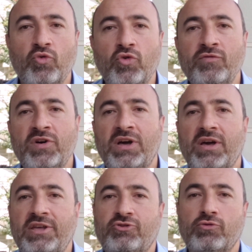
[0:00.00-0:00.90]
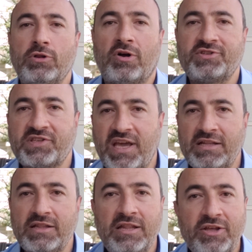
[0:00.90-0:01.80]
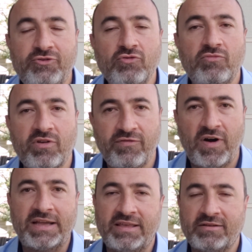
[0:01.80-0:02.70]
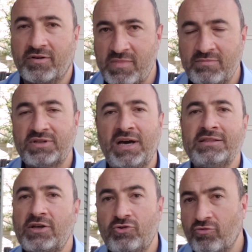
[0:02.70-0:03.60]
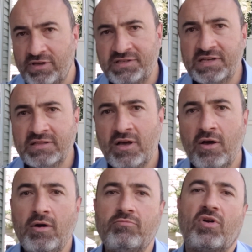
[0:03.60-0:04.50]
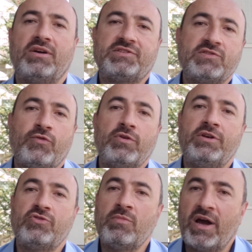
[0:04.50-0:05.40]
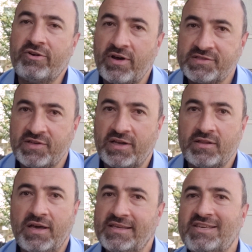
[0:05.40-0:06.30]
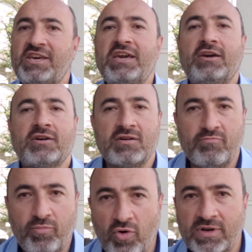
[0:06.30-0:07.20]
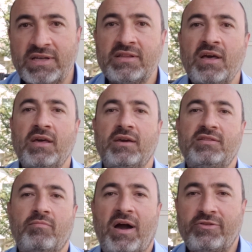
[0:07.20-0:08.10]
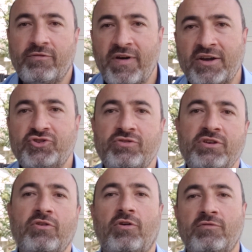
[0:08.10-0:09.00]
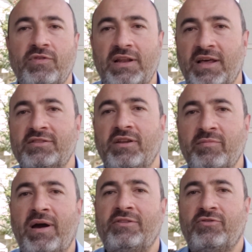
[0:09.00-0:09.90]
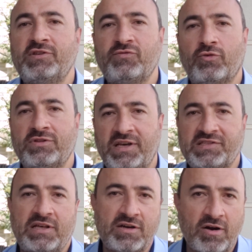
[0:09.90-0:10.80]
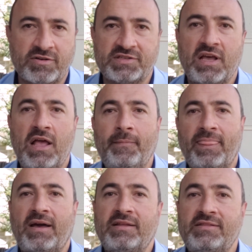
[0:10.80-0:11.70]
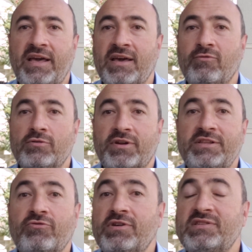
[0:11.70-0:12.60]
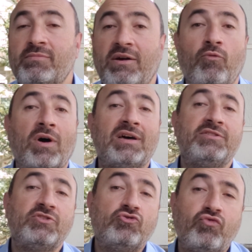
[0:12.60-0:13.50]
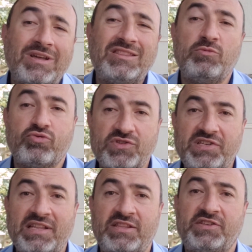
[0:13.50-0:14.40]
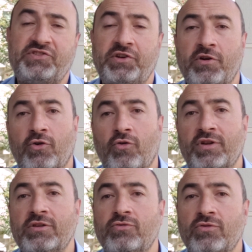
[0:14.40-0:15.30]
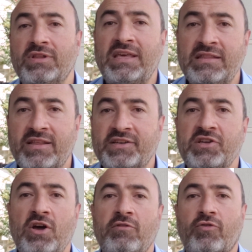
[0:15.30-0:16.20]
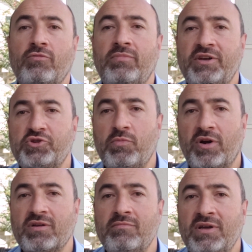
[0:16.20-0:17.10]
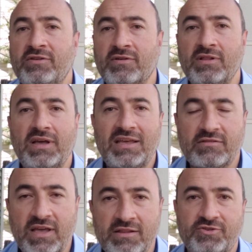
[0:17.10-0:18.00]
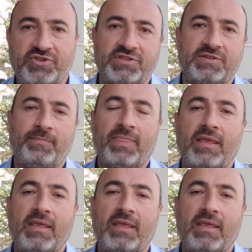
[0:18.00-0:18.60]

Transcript: move into large-scale lithium refining. Remember that? The reason? Prices for lithium hydroxide, a key component in the manufacturing of electric batteries for Tesla cars and they have already risen by 120% this year, according to an index from Benchmark Mineral Intelligence.